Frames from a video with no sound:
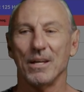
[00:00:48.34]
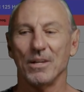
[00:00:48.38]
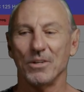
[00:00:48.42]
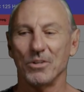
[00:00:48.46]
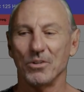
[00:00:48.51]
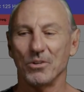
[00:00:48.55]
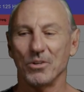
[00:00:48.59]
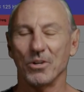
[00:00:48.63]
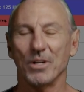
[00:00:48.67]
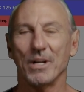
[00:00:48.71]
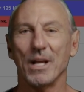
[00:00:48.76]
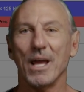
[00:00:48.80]

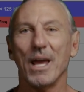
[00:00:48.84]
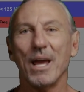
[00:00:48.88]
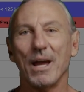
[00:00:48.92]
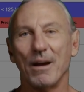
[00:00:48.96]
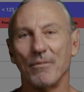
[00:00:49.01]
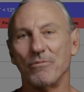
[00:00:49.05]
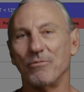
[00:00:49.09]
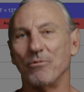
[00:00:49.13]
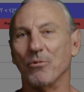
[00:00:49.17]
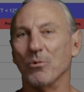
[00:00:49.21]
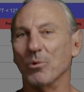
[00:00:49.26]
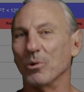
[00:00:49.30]
you're going to
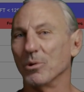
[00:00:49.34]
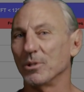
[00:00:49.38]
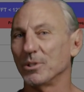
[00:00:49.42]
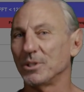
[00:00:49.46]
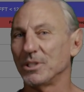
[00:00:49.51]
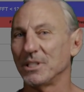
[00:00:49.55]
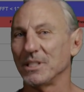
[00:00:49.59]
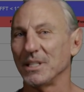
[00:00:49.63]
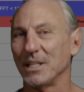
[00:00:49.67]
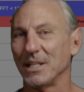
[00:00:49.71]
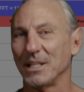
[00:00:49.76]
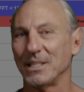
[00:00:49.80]
have four,
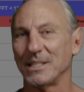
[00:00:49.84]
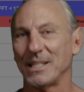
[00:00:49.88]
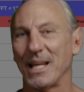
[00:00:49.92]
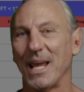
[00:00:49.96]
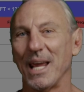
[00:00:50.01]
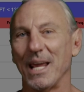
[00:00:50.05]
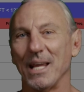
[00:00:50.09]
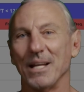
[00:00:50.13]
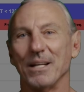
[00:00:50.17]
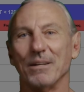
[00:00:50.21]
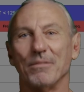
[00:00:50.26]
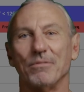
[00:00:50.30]
six,
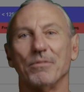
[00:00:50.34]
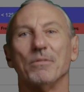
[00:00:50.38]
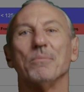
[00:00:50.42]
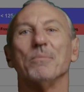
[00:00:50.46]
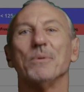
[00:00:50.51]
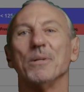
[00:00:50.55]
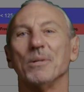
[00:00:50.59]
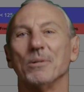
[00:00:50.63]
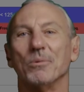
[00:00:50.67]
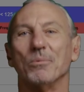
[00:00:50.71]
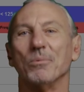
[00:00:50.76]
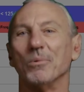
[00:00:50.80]
eight of
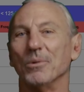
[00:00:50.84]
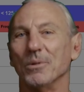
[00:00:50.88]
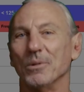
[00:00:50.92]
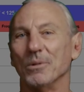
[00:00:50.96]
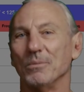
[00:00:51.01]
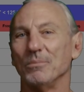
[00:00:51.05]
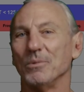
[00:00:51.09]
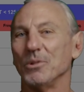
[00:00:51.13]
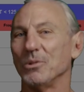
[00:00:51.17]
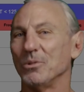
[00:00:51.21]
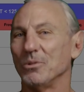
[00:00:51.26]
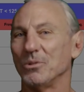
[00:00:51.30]
them in a
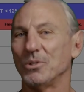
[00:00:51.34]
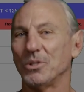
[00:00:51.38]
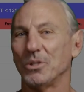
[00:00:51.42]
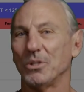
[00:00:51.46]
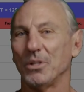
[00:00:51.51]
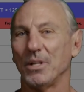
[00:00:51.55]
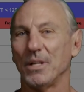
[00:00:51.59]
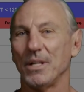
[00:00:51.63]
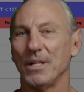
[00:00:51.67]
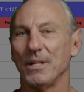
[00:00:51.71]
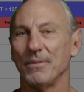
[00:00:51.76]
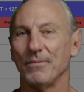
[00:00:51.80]
room
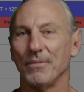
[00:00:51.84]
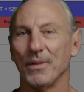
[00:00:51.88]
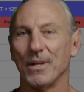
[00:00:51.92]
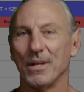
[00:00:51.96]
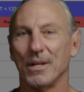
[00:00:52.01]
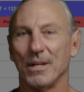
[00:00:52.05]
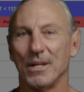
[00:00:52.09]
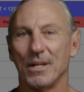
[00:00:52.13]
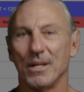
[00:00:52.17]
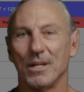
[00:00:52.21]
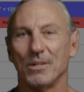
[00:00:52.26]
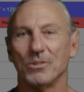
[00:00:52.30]
usually.
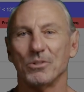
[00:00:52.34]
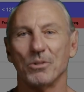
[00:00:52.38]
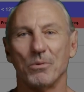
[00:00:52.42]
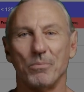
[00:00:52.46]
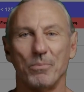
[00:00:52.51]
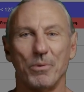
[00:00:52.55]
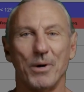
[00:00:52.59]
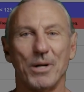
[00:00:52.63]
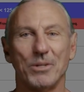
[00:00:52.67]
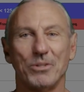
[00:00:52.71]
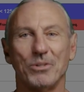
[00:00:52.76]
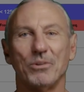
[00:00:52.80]
So
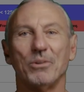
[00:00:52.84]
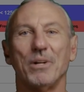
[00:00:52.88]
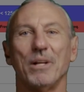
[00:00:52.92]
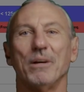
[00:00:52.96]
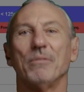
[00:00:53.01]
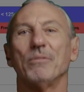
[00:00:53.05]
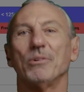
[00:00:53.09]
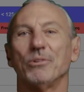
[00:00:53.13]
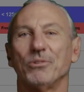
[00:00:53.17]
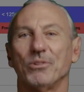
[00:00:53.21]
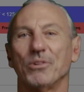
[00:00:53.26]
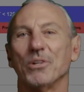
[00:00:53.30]
pressure
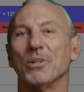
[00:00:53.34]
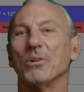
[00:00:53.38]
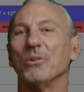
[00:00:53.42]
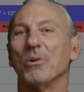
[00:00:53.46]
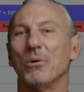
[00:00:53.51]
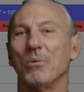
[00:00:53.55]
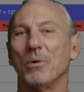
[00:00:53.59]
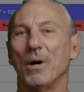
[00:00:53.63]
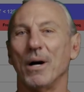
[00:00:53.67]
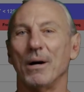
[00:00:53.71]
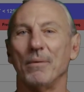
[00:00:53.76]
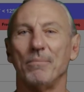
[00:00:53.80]
levels can
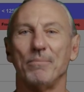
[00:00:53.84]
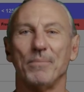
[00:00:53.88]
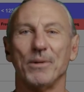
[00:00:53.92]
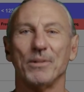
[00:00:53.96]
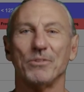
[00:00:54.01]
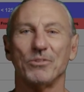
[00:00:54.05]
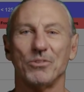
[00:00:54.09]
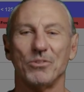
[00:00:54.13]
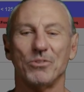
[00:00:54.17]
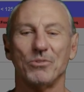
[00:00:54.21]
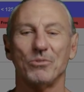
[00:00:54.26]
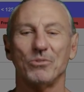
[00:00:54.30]
go up.
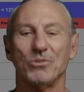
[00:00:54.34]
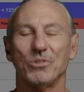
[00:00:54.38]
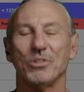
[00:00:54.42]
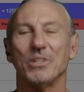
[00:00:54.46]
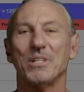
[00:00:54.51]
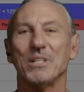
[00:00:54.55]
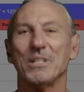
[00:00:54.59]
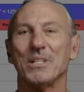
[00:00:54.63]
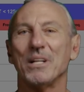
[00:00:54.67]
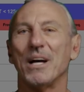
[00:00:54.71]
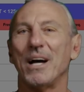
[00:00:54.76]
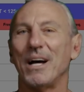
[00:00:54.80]
It's
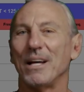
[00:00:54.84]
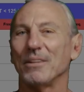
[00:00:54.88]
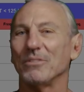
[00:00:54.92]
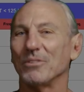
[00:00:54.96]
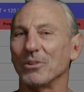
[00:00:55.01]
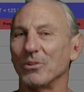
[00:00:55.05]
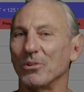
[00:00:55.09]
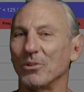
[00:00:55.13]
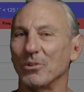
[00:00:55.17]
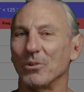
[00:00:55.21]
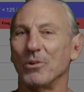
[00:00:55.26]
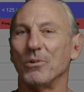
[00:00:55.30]
usually not
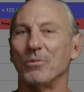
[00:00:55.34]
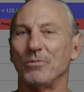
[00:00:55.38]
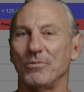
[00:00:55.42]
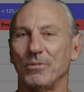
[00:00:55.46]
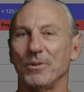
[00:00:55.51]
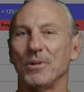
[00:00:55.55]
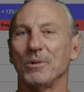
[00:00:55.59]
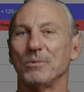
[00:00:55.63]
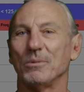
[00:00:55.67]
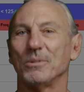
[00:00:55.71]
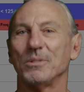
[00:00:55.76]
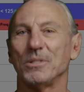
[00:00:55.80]
the low
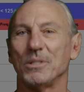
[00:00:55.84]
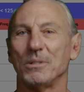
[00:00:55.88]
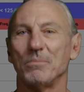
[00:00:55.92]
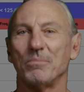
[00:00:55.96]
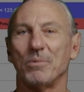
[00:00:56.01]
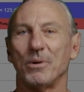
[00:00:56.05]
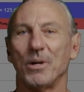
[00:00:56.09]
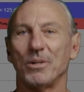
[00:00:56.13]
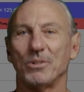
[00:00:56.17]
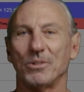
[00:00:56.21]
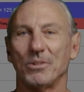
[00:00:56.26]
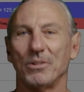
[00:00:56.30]
frequency
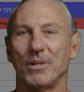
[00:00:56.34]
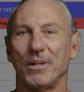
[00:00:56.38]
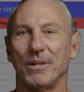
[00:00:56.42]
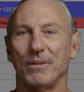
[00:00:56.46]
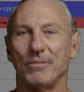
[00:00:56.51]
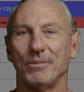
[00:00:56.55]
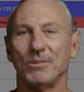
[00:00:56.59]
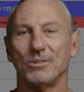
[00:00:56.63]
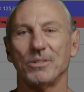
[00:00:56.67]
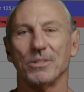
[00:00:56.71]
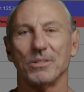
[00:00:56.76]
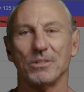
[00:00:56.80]
pressure
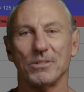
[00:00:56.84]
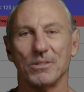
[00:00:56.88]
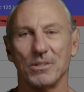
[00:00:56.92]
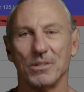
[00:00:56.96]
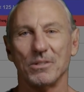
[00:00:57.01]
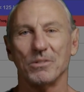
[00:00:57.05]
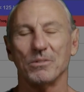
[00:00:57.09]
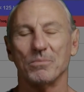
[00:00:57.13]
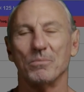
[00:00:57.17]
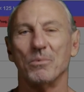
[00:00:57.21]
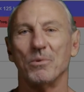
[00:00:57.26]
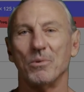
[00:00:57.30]
levels. It's
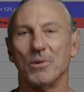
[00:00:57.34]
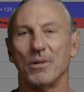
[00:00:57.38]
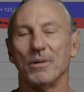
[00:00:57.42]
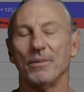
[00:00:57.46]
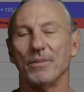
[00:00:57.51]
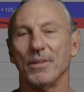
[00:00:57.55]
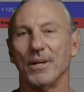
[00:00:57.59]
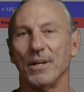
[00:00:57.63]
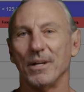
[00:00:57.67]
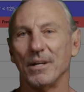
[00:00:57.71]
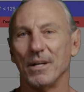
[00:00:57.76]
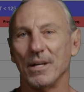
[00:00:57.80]
it's more
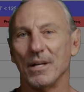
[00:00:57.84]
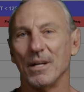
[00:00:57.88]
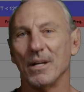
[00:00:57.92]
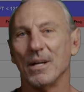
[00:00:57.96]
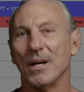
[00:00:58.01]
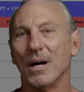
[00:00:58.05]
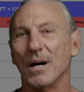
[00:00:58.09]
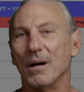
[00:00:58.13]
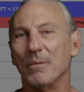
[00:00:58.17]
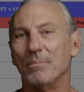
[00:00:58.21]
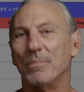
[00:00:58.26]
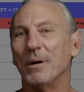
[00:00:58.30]
of the
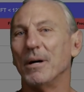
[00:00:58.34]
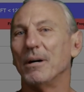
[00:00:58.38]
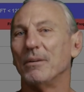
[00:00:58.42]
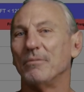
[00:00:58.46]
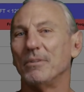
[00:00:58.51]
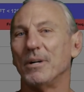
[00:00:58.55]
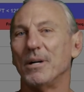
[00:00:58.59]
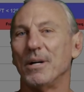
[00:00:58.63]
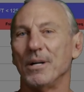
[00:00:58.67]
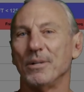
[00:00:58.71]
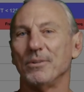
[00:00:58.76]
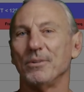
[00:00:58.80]
above
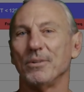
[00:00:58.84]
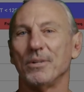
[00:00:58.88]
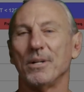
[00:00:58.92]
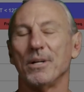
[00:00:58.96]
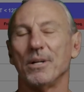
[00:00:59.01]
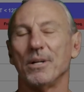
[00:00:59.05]
100,